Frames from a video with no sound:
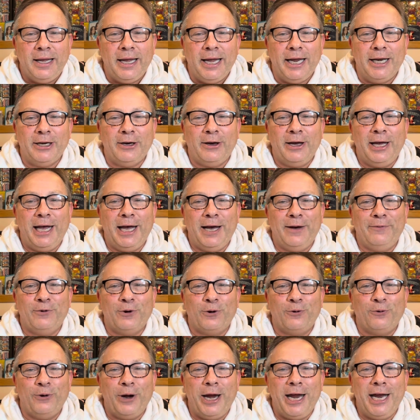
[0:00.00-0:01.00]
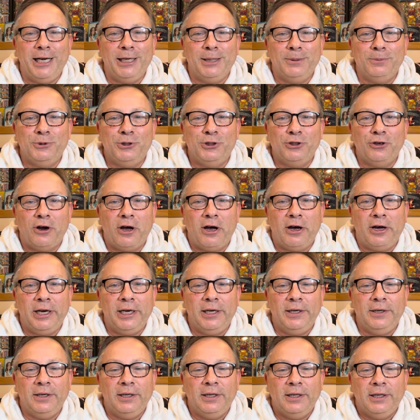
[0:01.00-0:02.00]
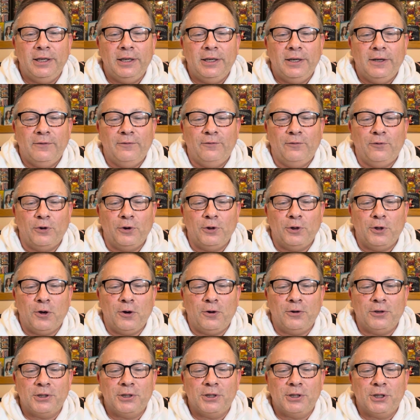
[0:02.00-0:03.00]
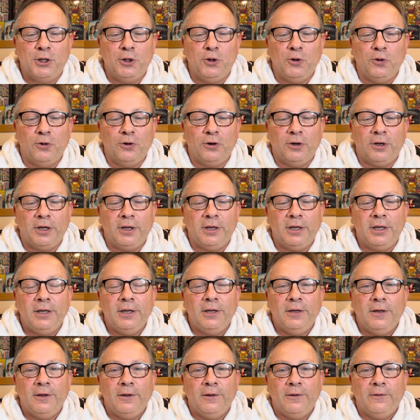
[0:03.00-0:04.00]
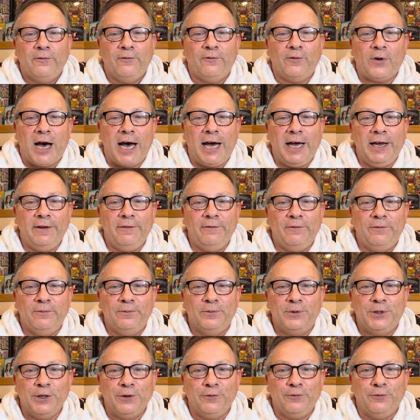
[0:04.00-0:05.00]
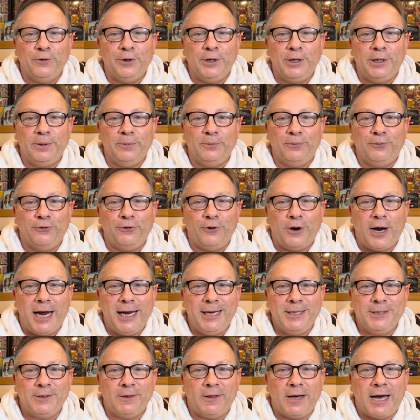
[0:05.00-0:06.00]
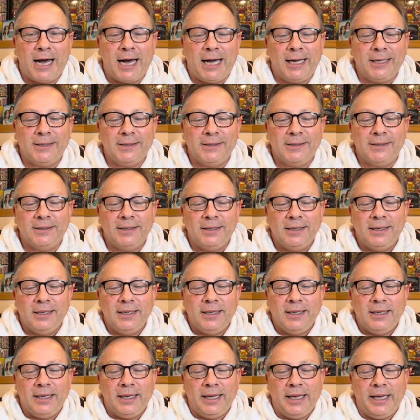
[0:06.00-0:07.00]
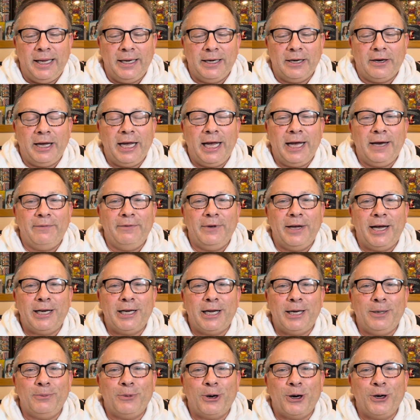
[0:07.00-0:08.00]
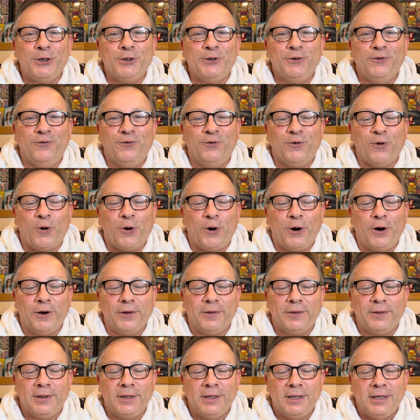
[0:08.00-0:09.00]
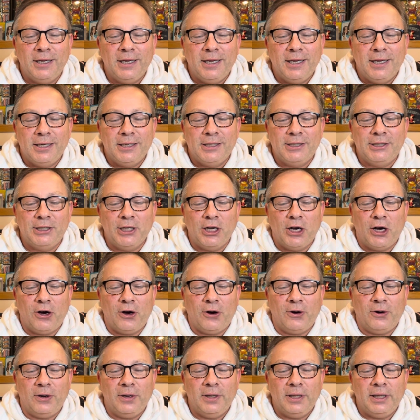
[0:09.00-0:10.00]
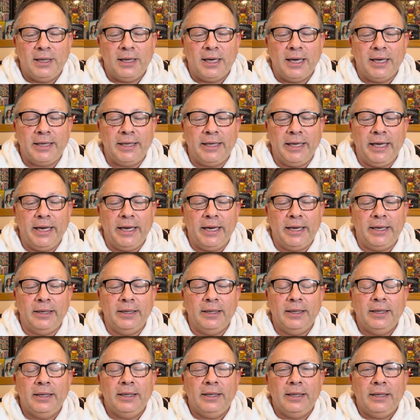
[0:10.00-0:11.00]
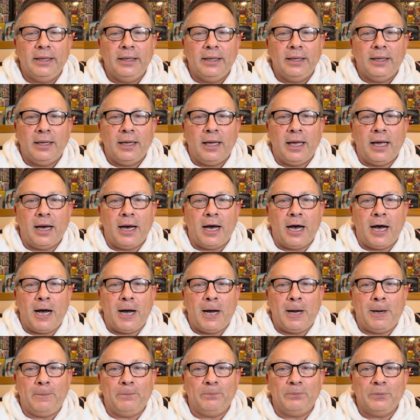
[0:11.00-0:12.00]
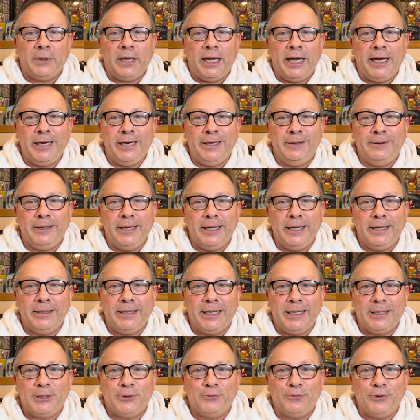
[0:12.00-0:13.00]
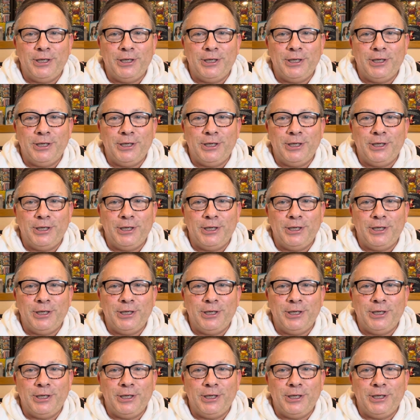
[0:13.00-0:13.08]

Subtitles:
And I'll have a random drawing for those cool 5 different prize lots. And I'll have that on March 4th. So again, anything that's